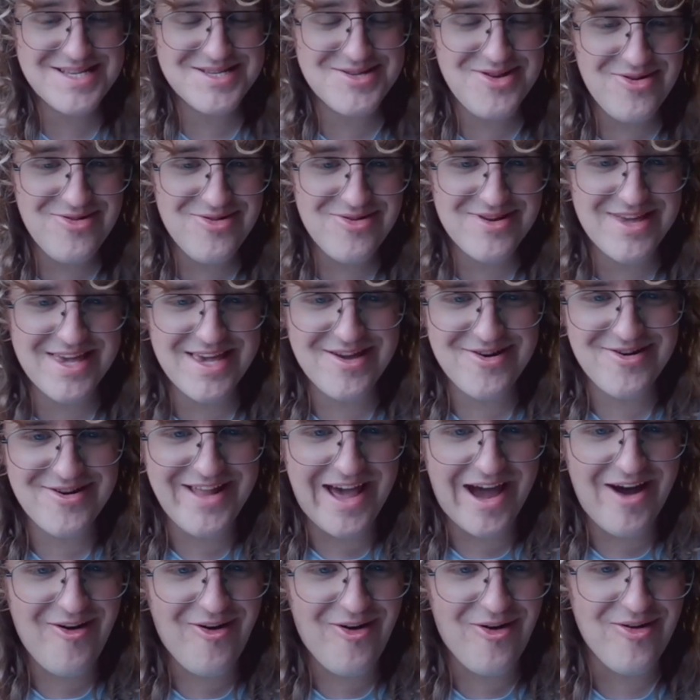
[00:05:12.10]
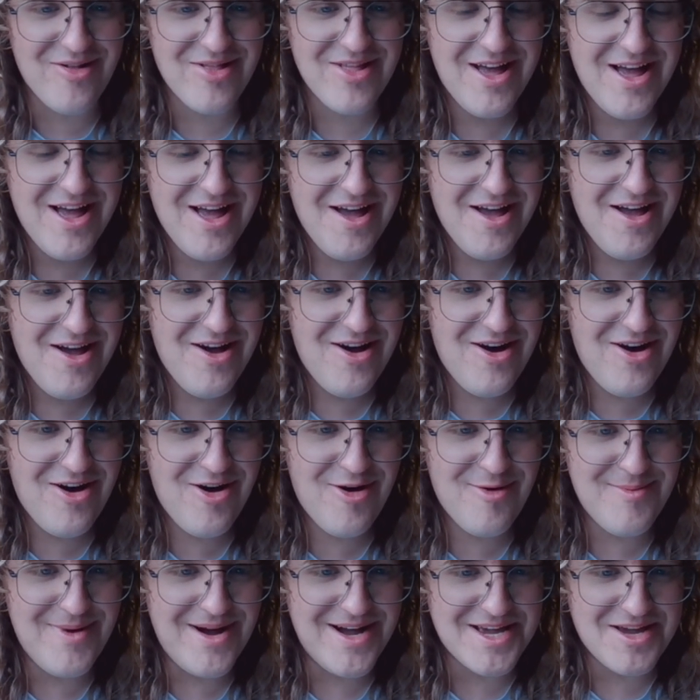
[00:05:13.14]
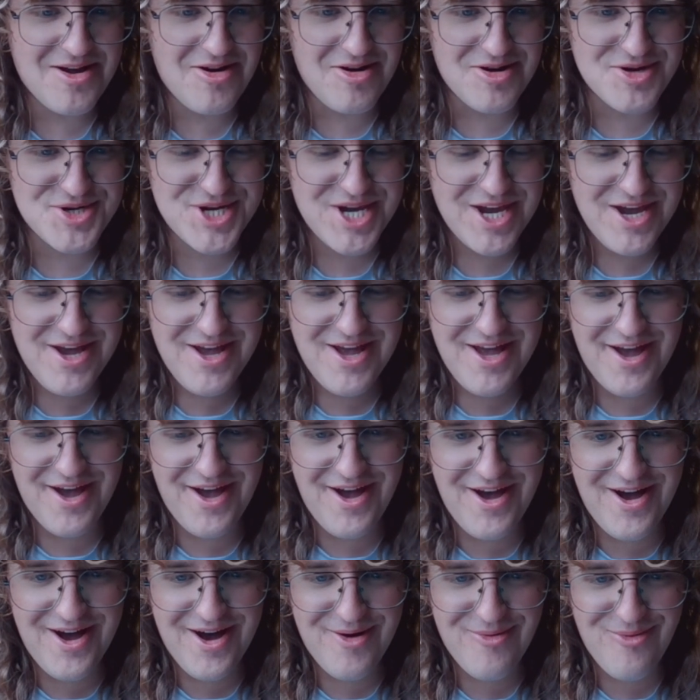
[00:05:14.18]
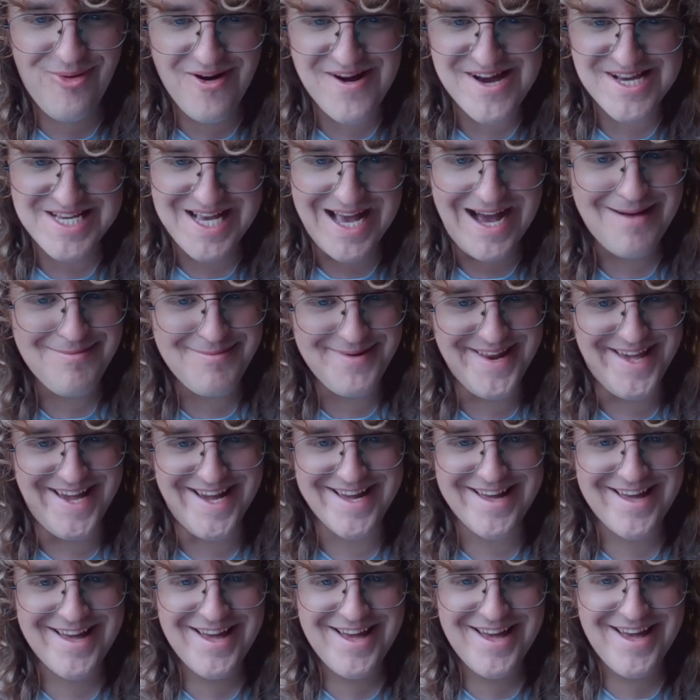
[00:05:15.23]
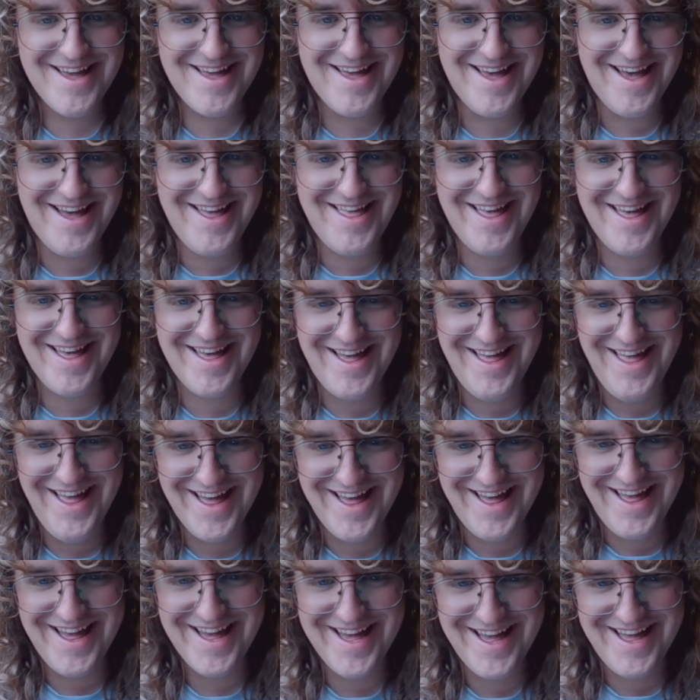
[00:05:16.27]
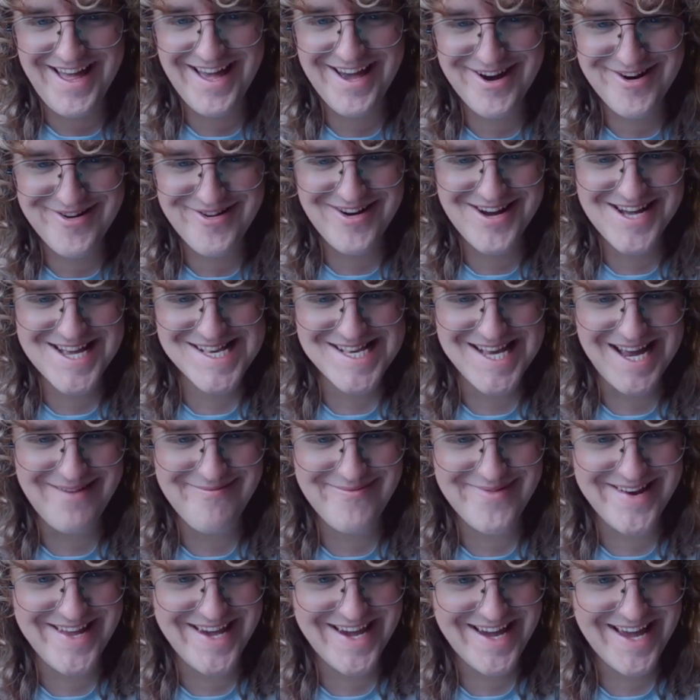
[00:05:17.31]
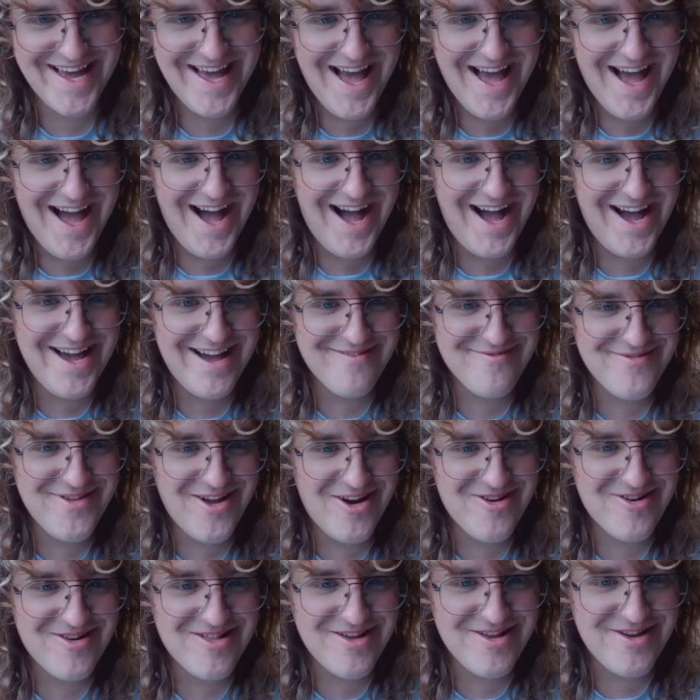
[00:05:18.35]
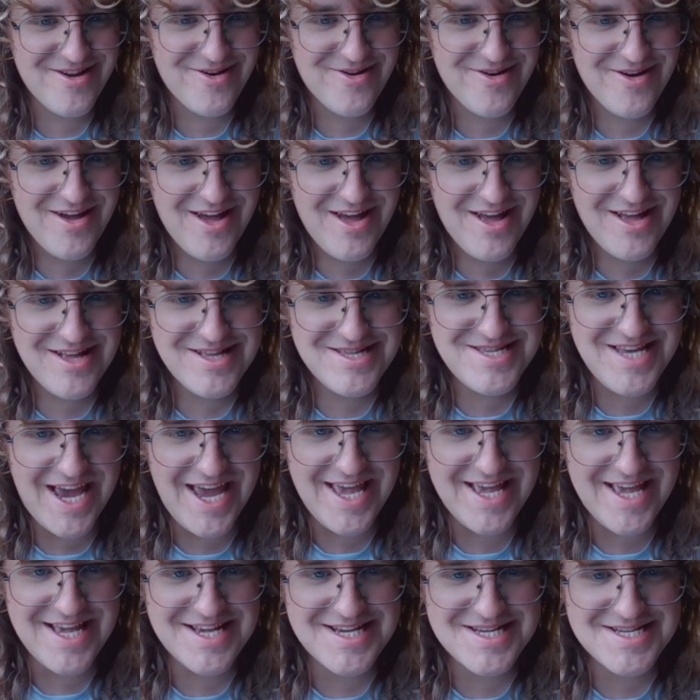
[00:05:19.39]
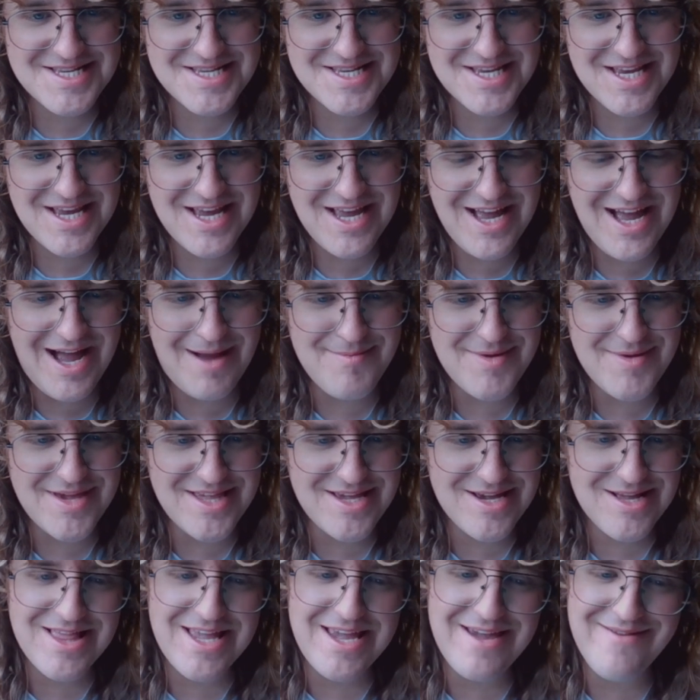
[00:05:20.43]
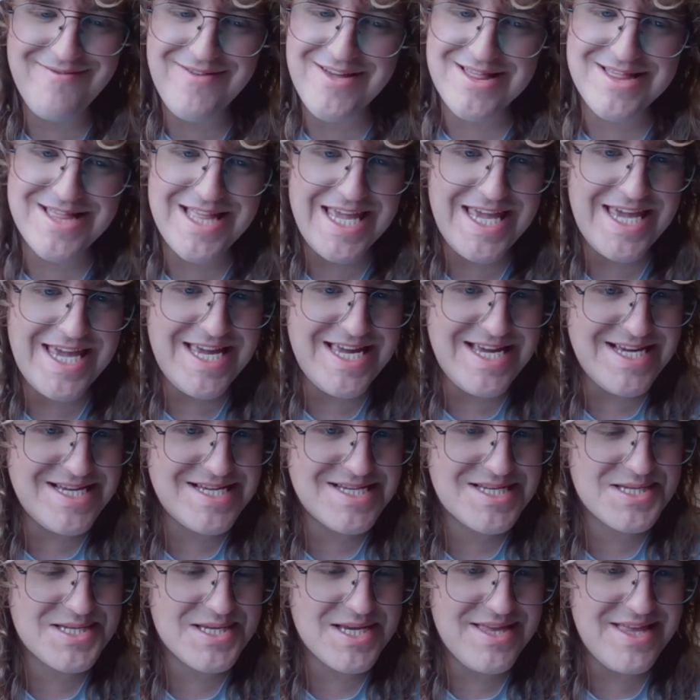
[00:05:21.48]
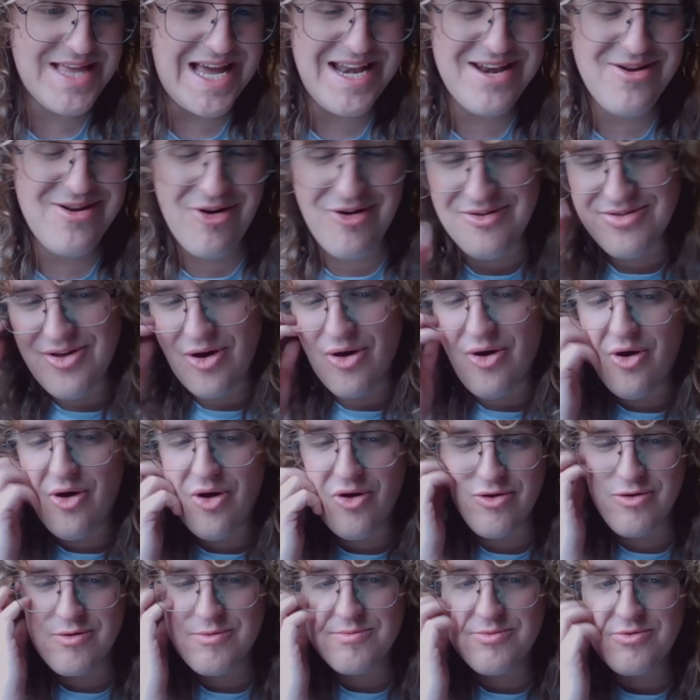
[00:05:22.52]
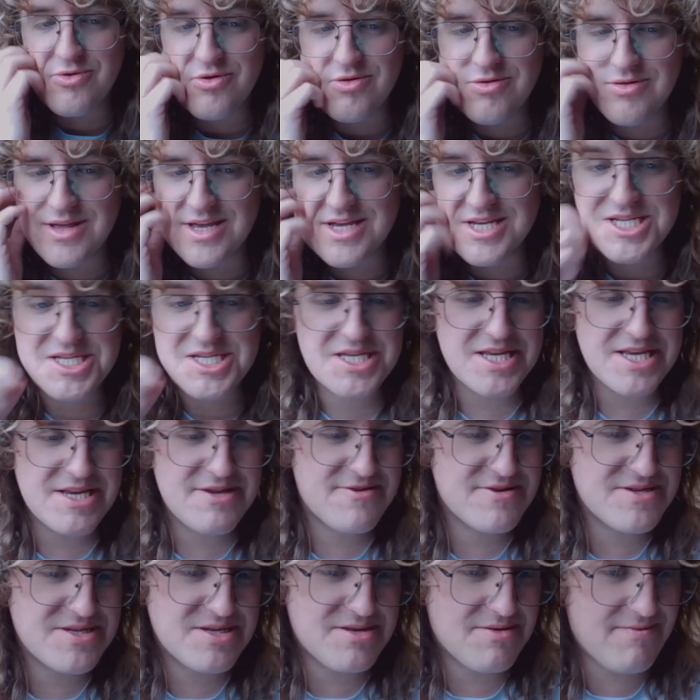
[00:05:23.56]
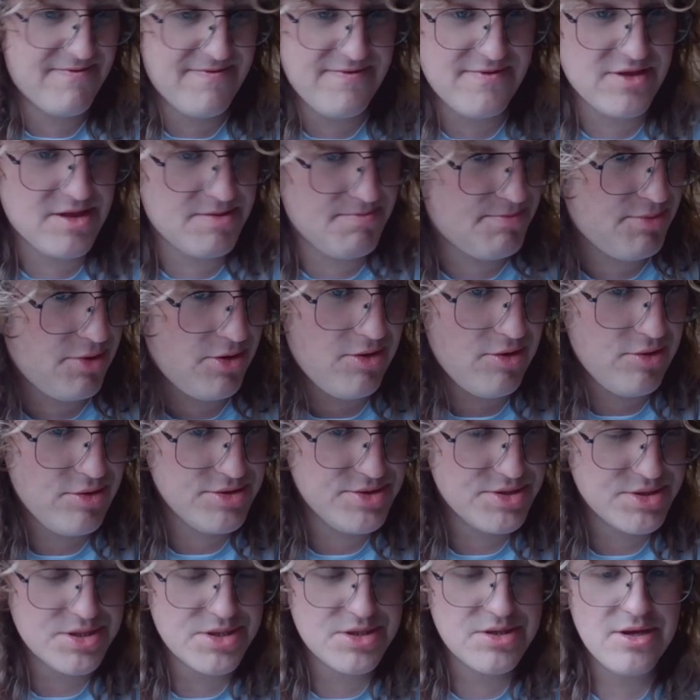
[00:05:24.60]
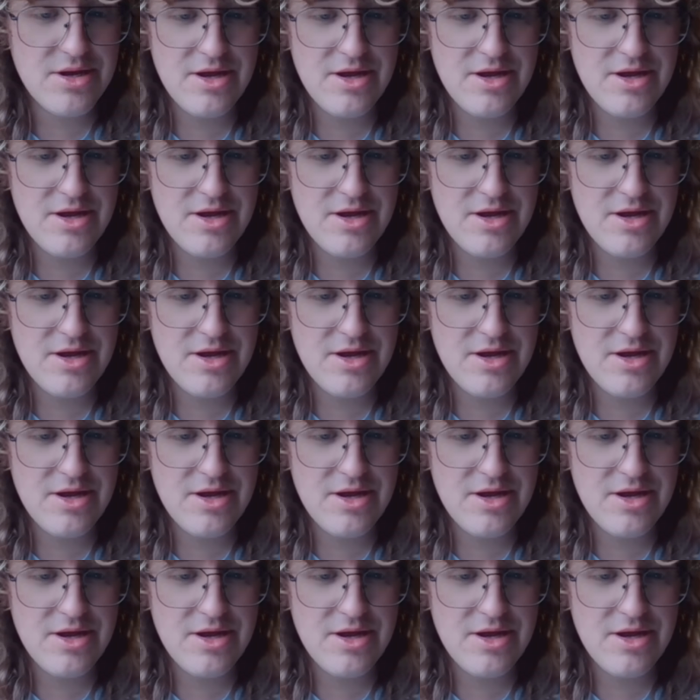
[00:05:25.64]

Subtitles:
not looking good at all. Oh my gosh. What is happening? What is happening? I have no clue. Takes... I mean, you're leaving these. They're not the horrible list of the pawns.